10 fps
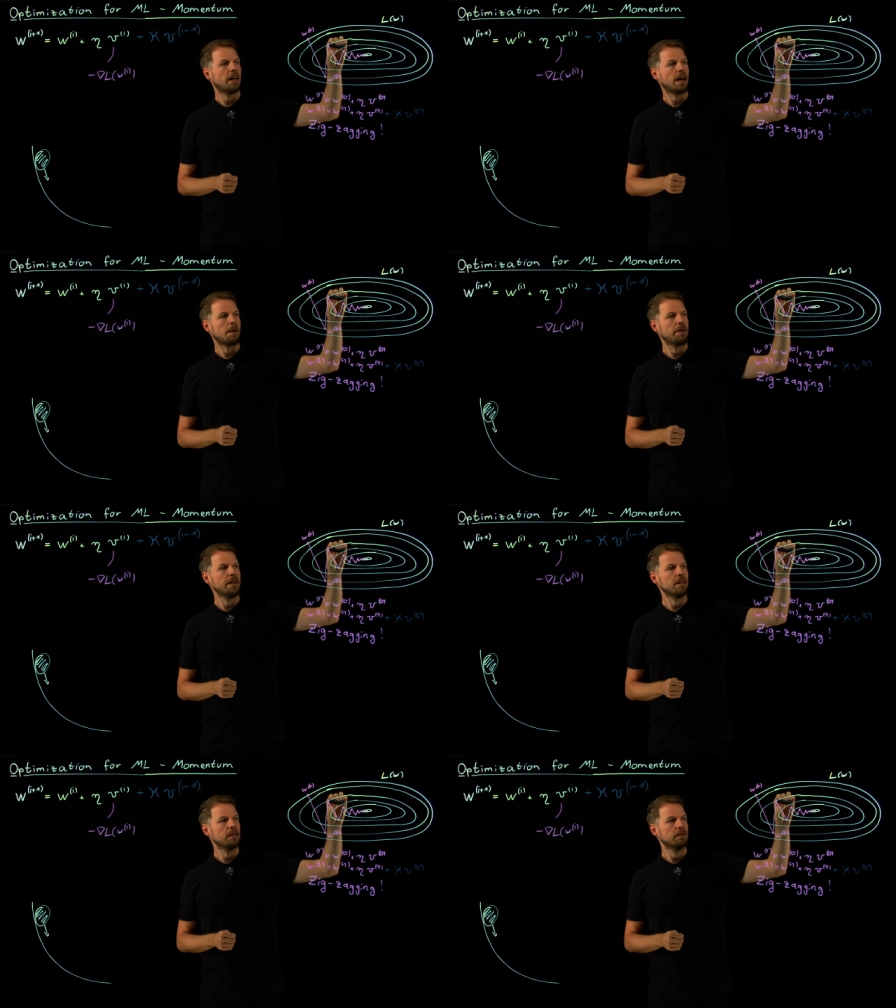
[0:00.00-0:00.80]

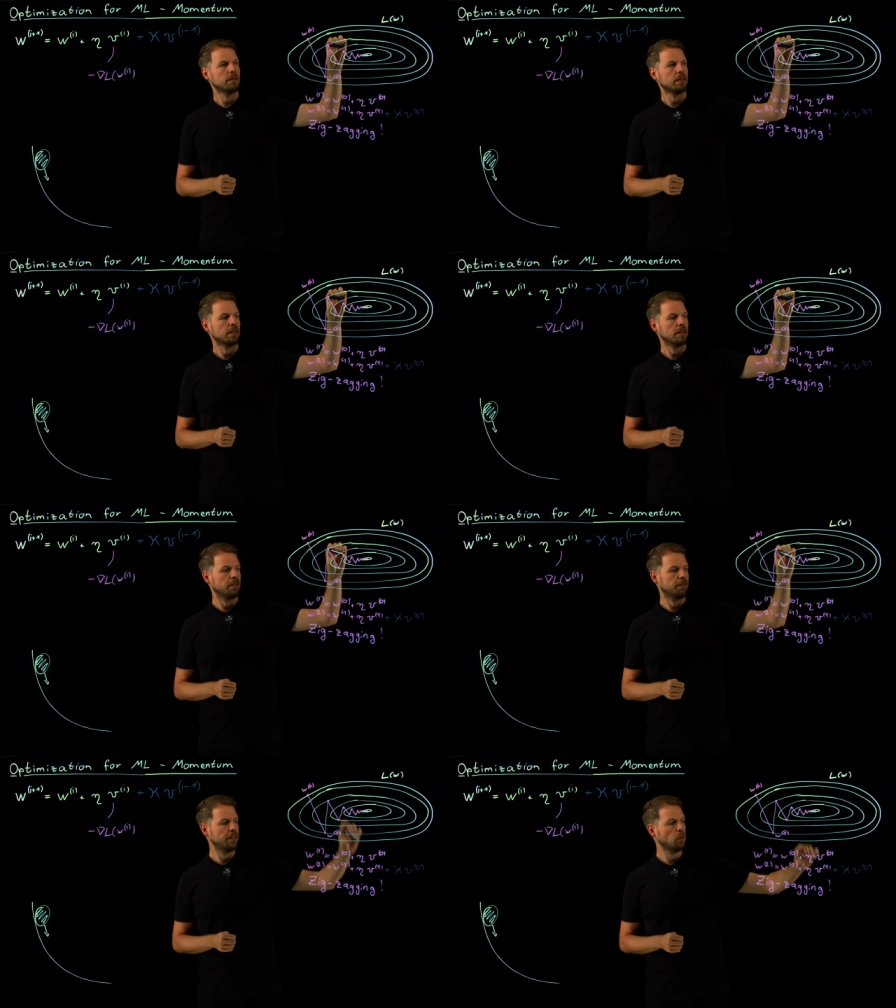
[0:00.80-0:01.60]
uphill, the
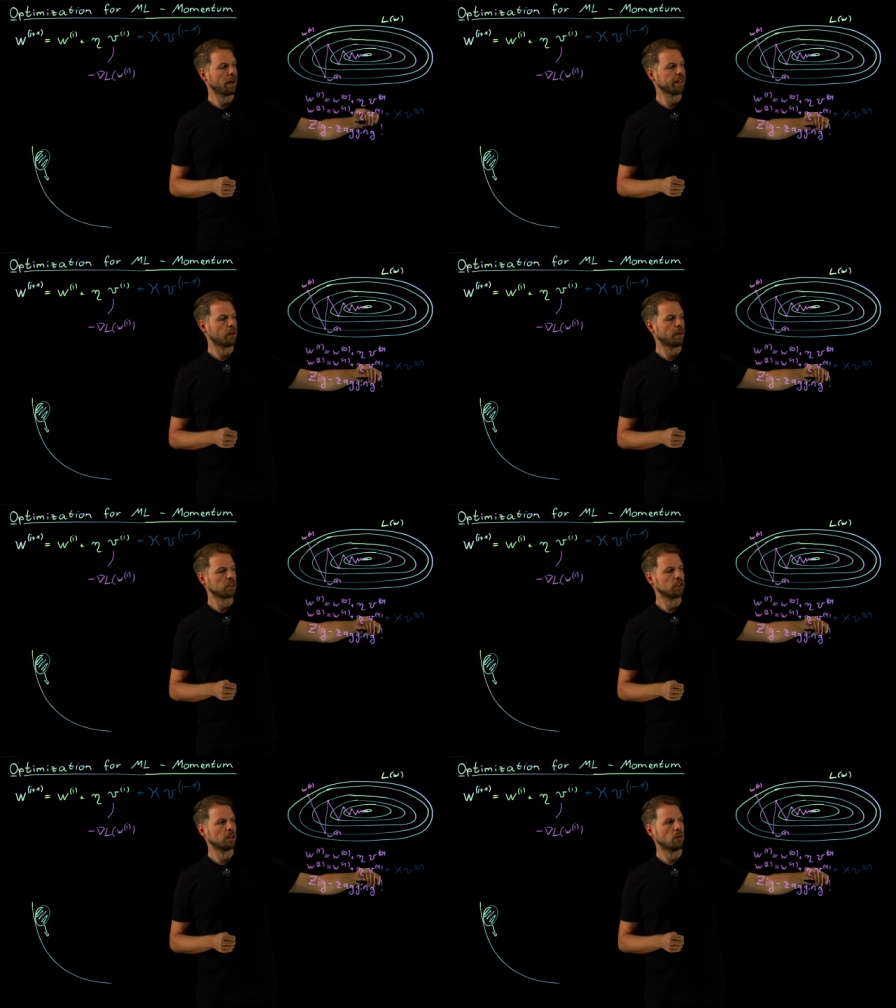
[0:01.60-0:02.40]
V1
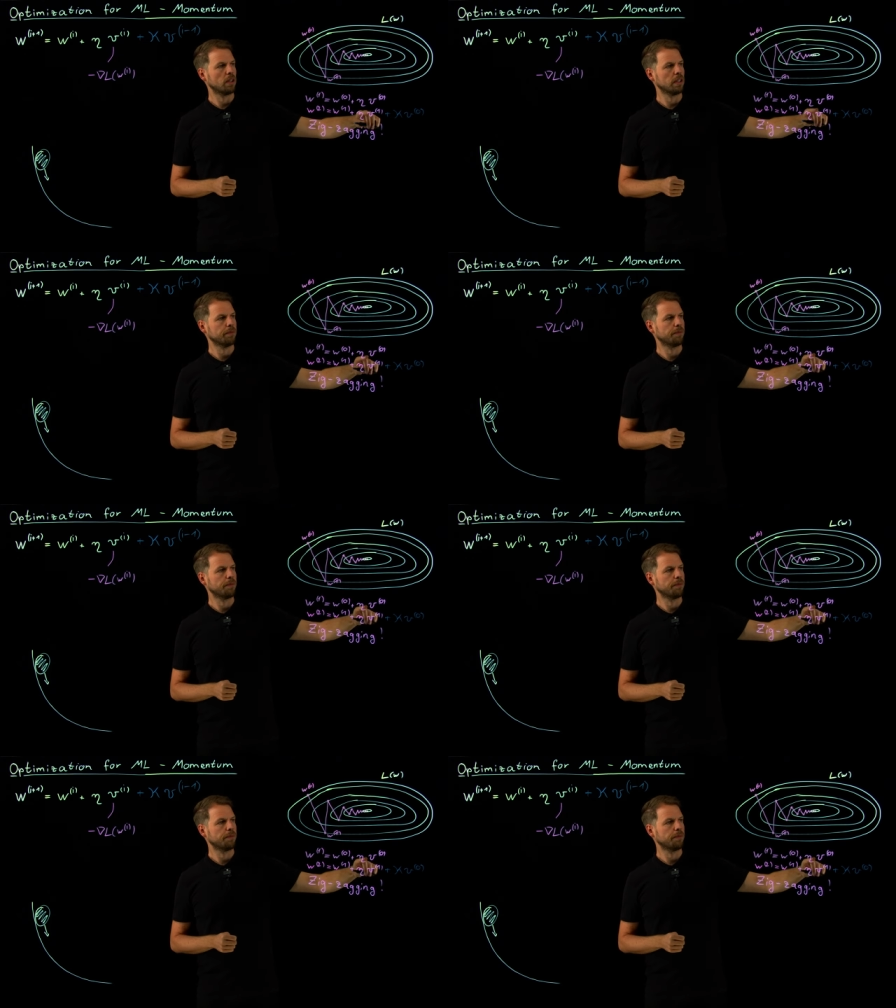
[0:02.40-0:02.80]
direction only,